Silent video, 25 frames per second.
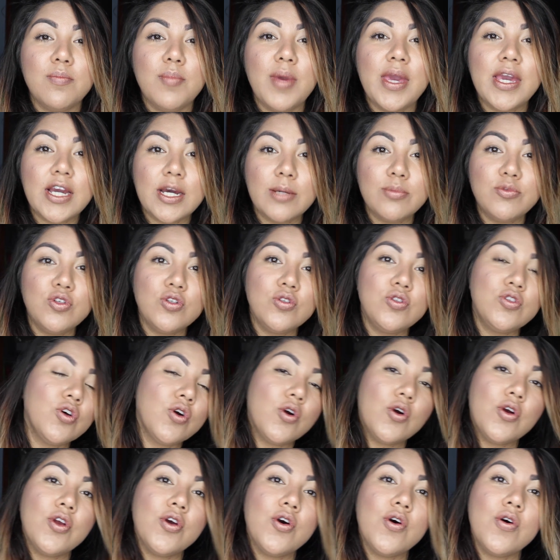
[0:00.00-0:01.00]
makeup
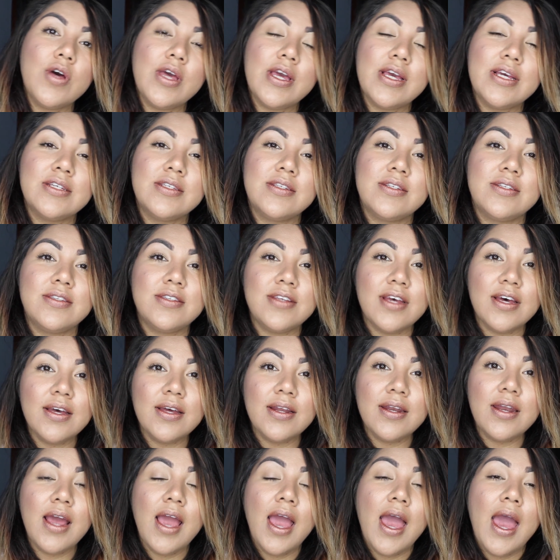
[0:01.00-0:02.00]
tutorial is
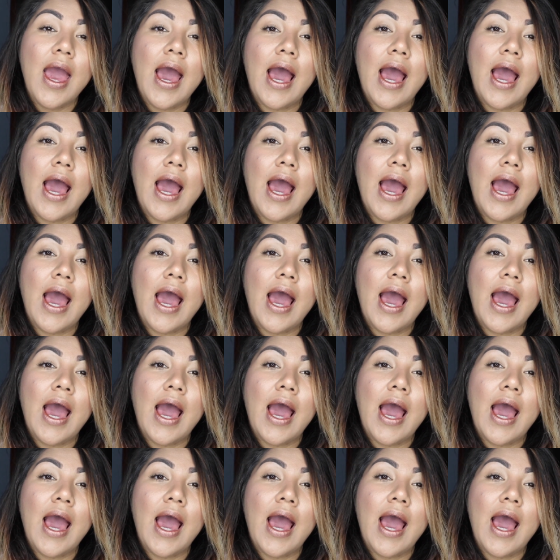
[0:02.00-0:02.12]
done.